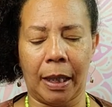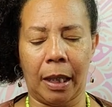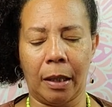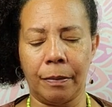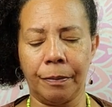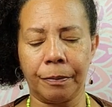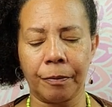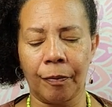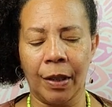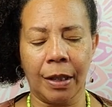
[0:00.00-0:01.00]
in
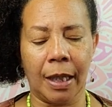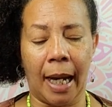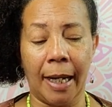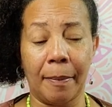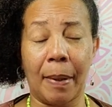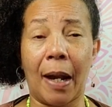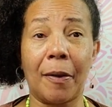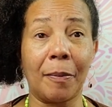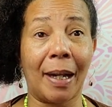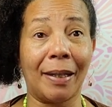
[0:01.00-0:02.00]
to I Am
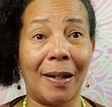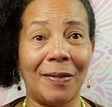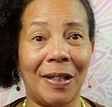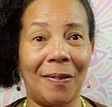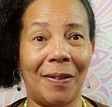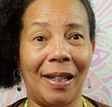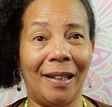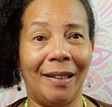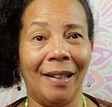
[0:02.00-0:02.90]
Powered by Love TV,